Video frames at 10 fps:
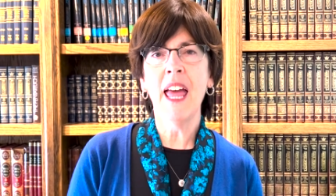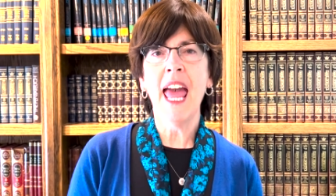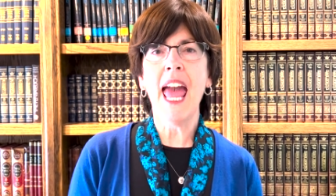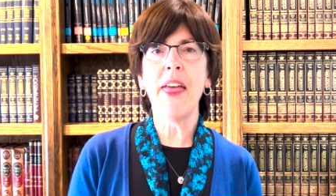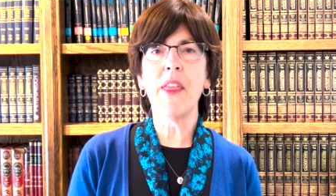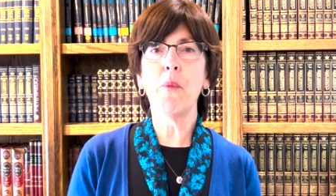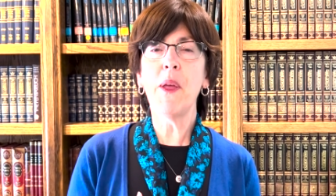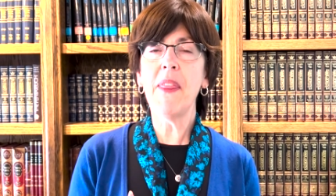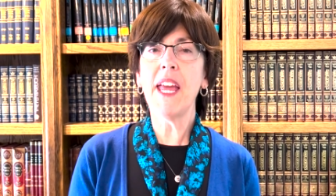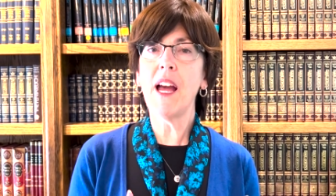and that
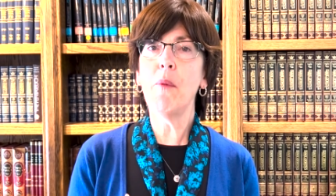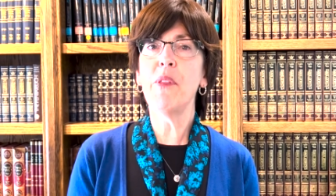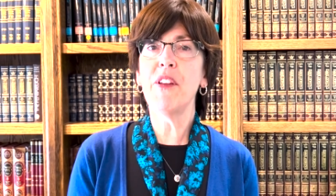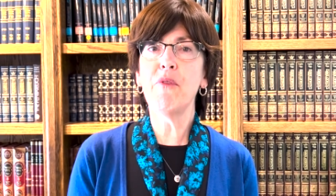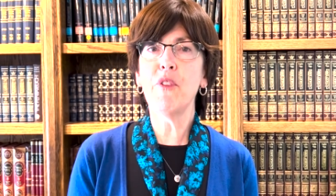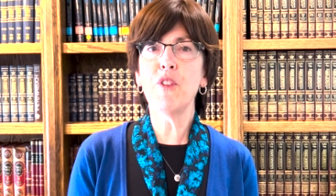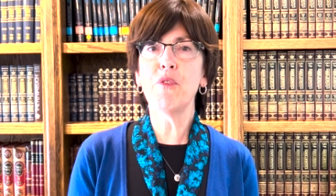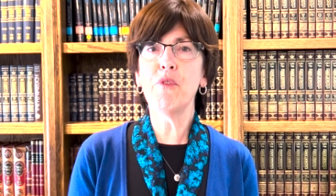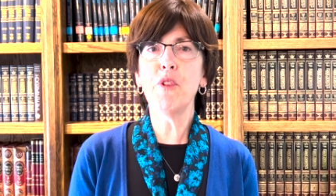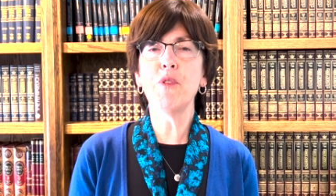when they come with their first
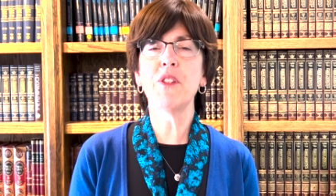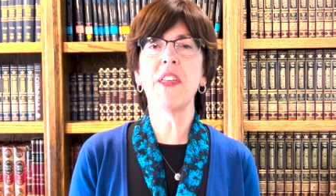fruits,